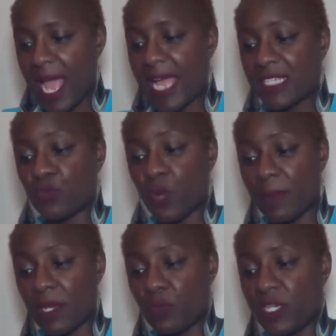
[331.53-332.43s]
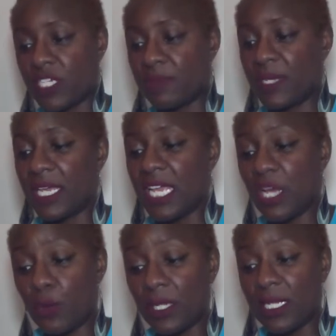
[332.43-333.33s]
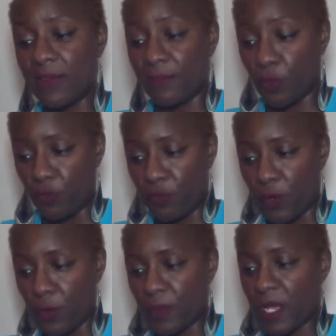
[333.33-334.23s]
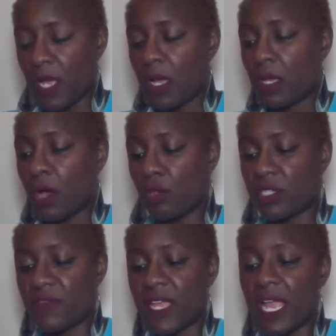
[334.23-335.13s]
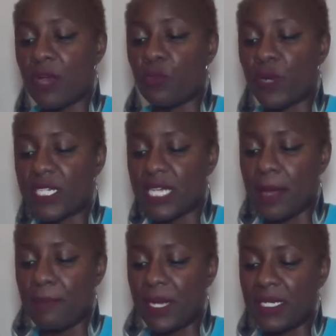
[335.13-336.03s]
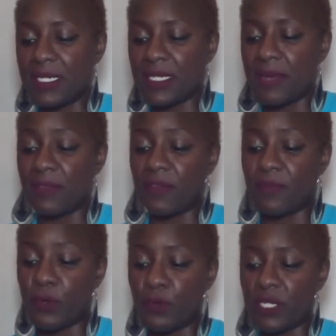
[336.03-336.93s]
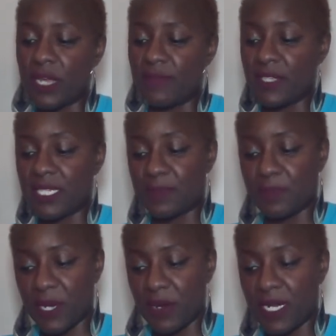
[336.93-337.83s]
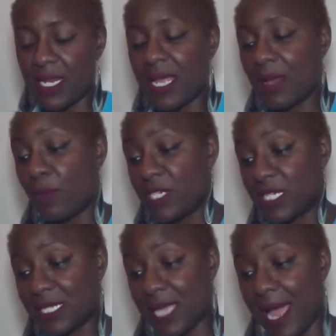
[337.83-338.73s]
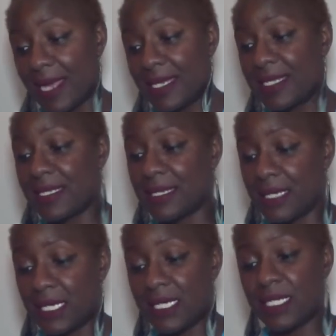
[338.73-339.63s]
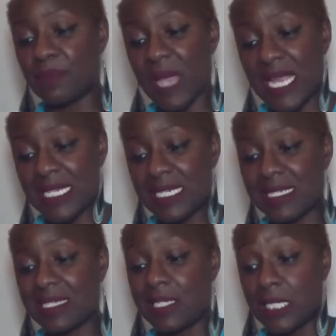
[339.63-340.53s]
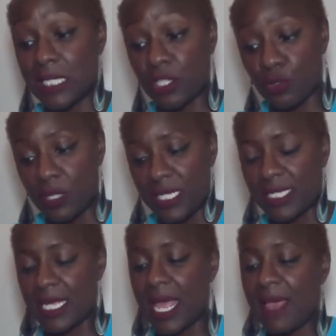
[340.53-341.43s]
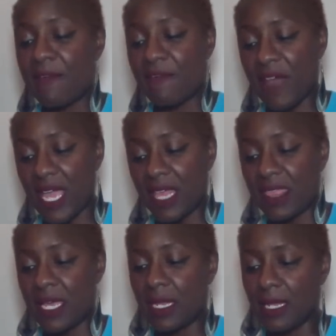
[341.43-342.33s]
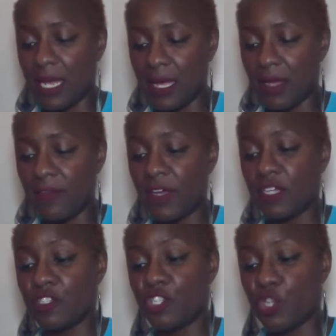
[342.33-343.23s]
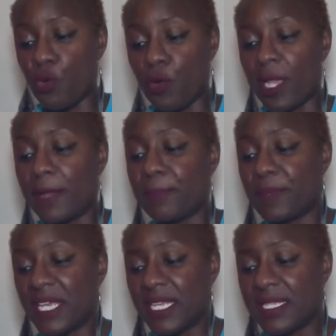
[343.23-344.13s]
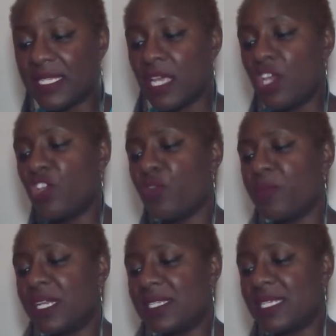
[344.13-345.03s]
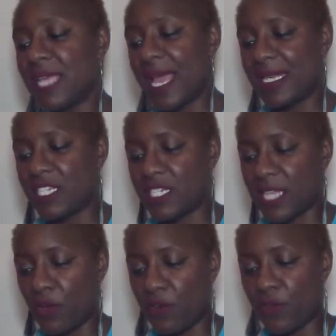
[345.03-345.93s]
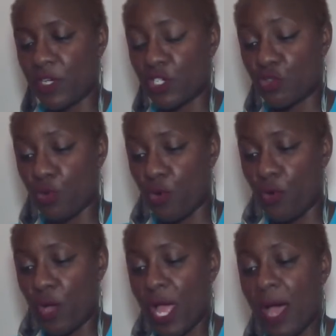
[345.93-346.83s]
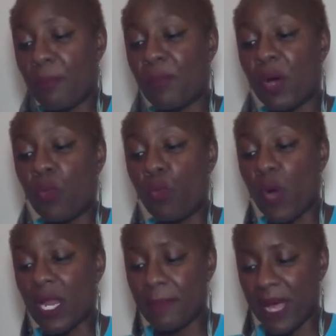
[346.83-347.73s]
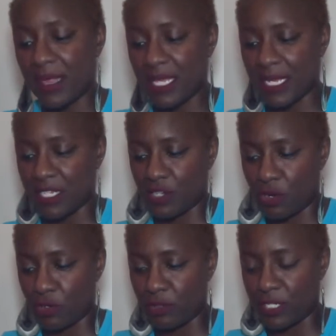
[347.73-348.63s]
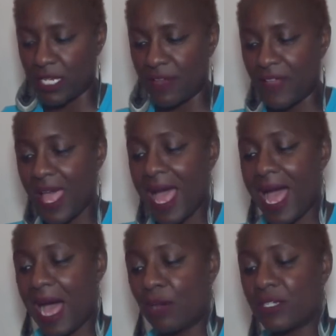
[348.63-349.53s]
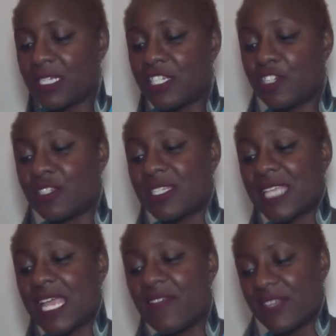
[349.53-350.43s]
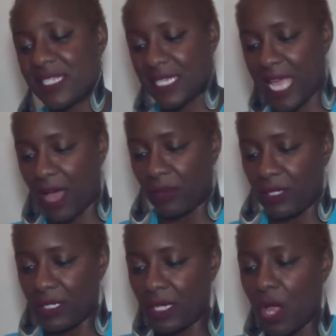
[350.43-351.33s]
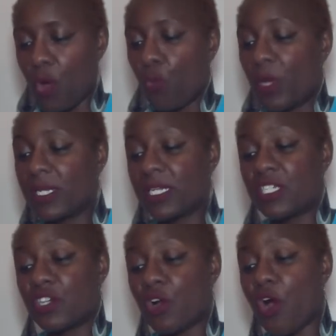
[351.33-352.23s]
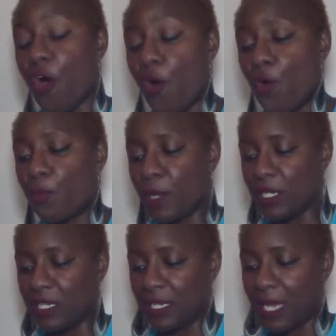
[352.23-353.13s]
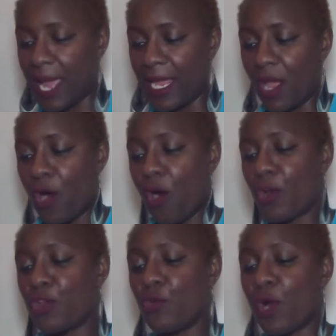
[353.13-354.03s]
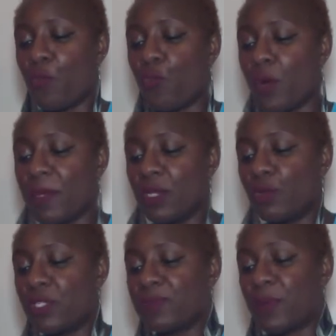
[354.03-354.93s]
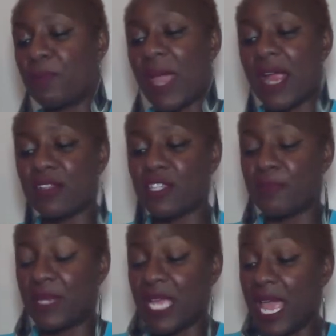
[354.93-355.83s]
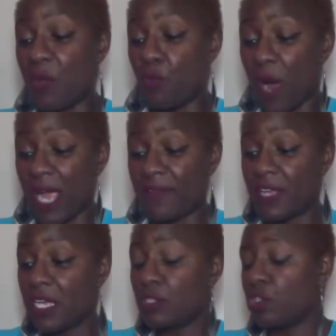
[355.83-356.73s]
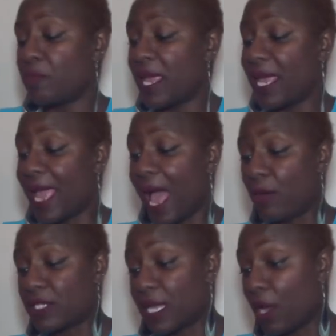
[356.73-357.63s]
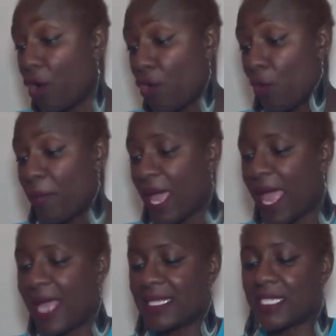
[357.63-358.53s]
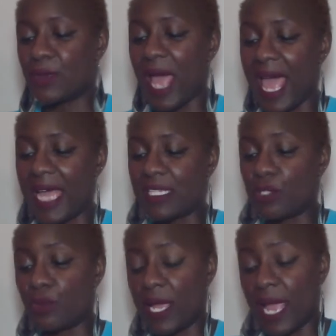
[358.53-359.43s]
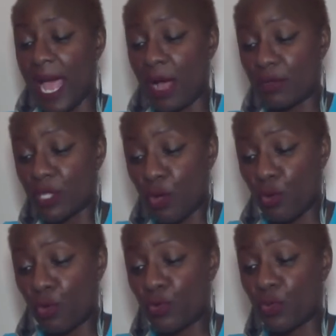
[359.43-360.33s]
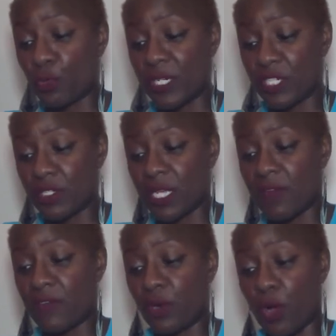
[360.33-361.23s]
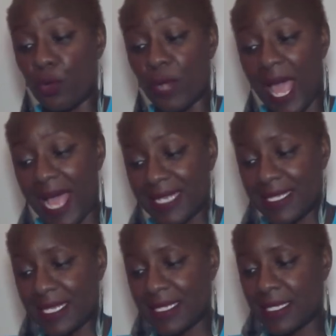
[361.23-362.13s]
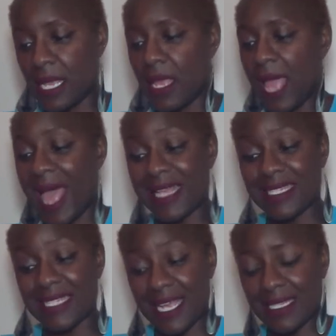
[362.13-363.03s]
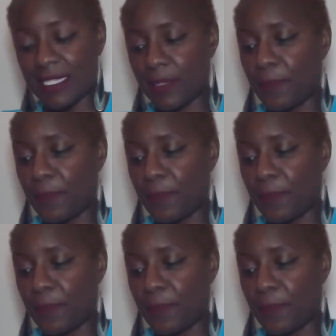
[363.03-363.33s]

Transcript: As women, we should be equally fruitful. Cultivate a rich abundance of the fruit of the Spirit, which is kindness, goodness, patience, gentleness, faith, love, joy, peace, humility, and self control. But what about the external stuff? How does your savings account look? What does your home look like? Are you a woman who is prepared to be a wife, to make a house a home, and to add to a household the riches of your own assets? Assets.